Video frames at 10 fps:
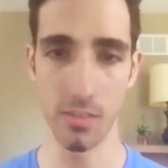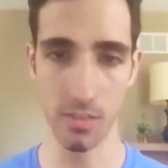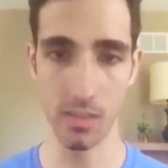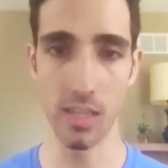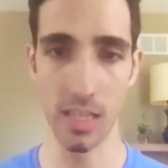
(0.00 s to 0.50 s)

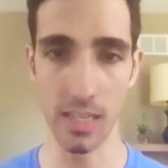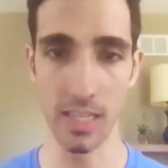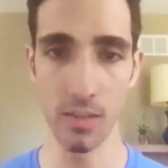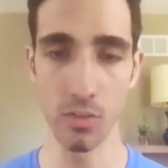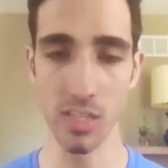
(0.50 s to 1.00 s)

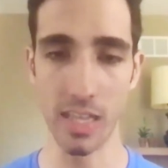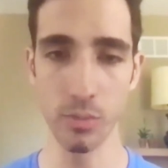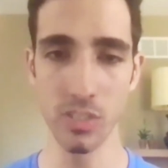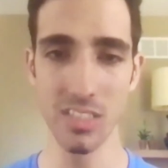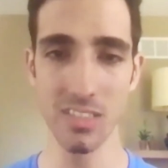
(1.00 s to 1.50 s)
in those
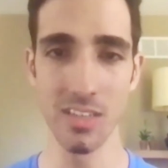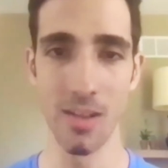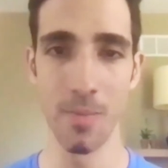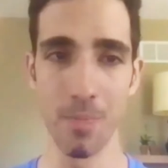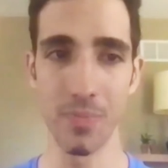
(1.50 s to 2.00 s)
languages,
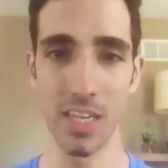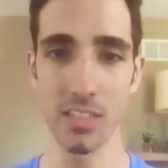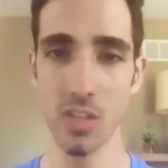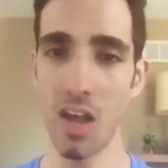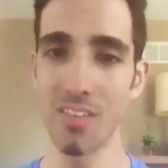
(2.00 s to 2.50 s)
then
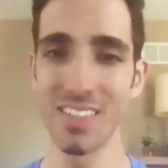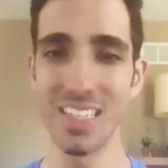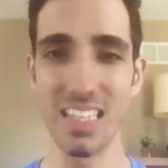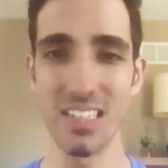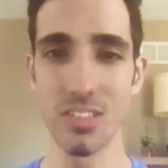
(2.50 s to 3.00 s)
it's often
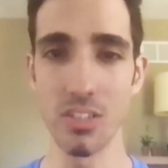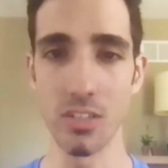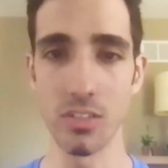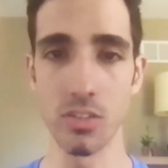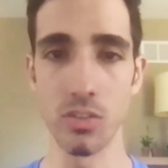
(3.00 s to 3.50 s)
easier
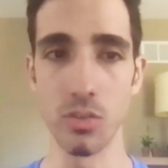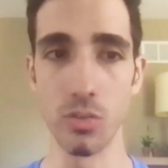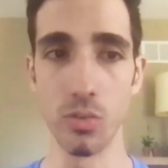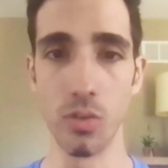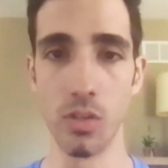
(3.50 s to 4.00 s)

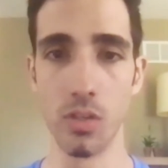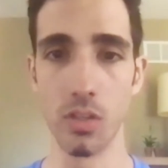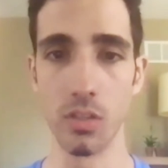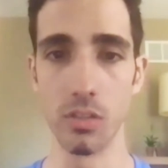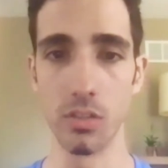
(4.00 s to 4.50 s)
to
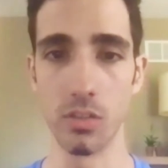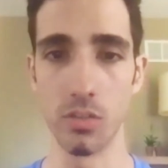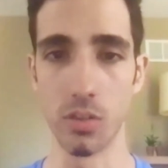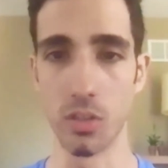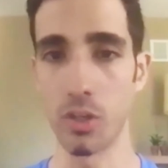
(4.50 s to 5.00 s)

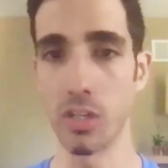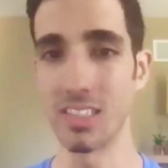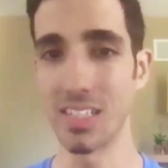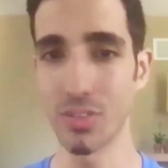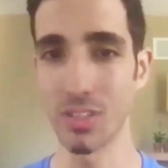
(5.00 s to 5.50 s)
learn a
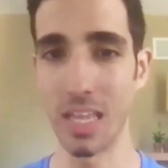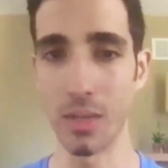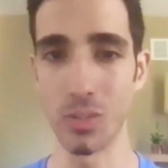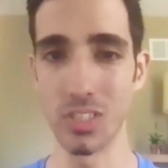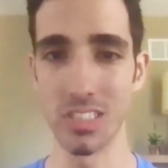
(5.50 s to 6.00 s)
different
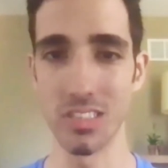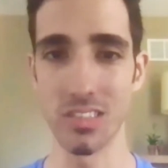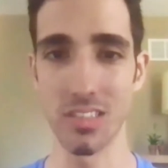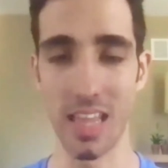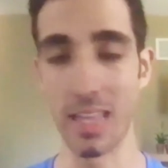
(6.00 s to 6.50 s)

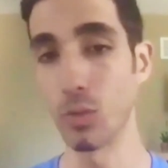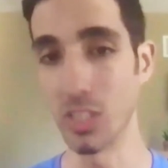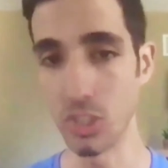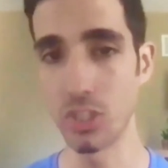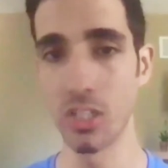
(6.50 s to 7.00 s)

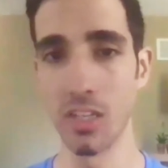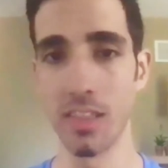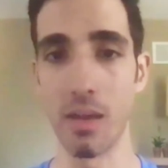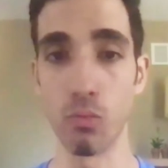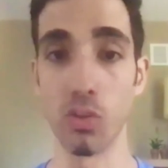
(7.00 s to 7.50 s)
language
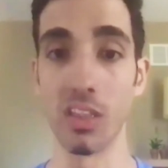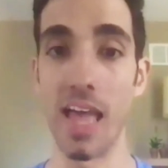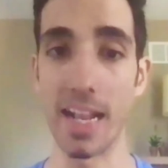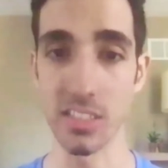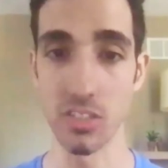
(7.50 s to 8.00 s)
that
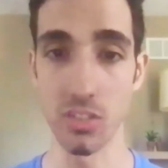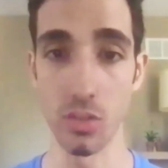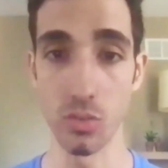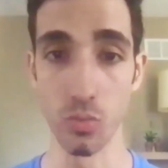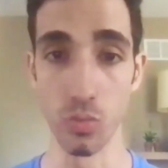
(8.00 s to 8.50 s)
relaxes
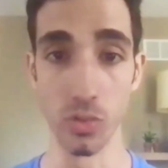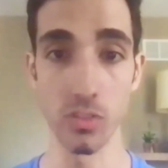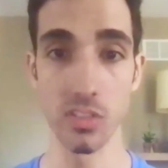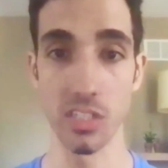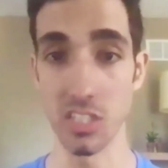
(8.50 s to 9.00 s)
those rules,
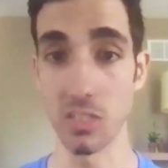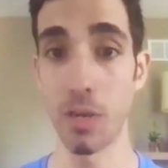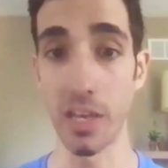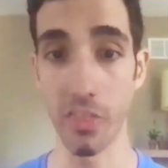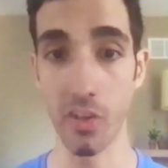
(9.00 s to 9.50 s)
such as
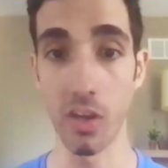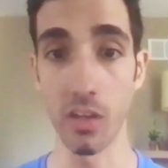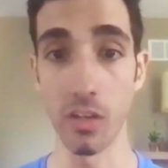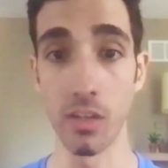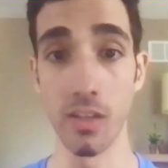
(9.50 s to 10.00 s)

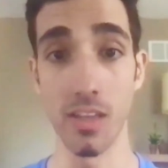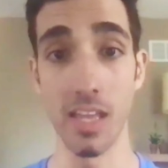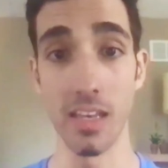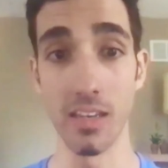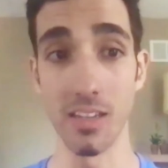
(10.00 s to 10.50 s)
Python
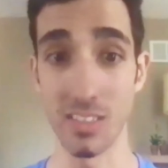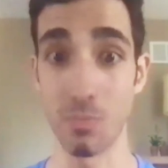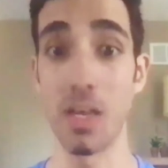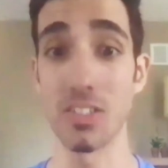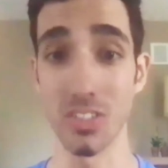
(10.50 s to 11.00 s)
and
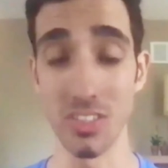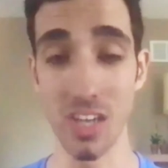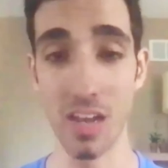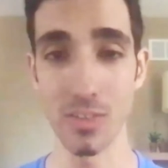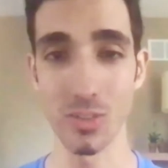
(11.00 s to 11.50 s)
especially
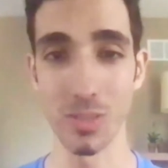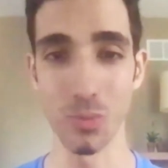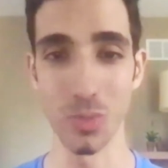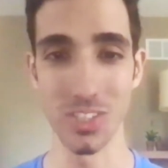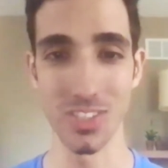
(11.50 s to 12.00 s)
JavaScript,
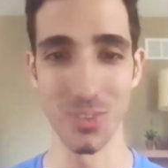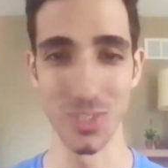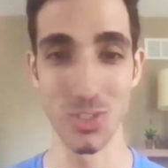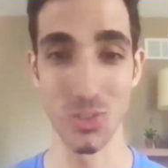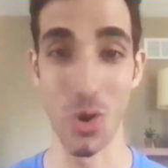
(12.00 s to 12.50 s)
which
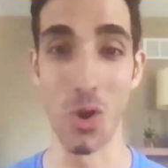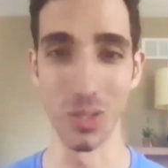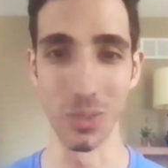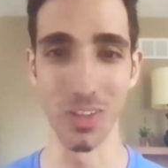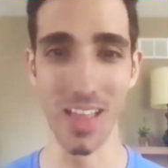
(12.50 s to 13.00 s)

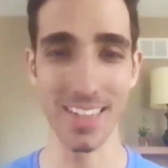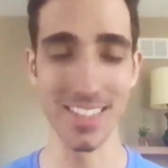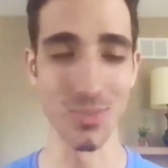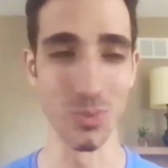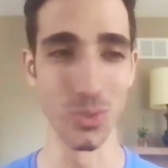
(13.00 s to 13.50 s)
strongly
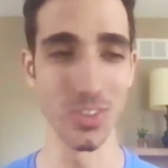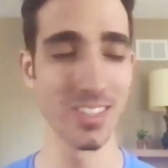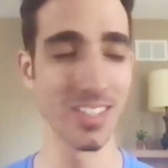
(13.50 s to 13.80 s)
relaxes rules.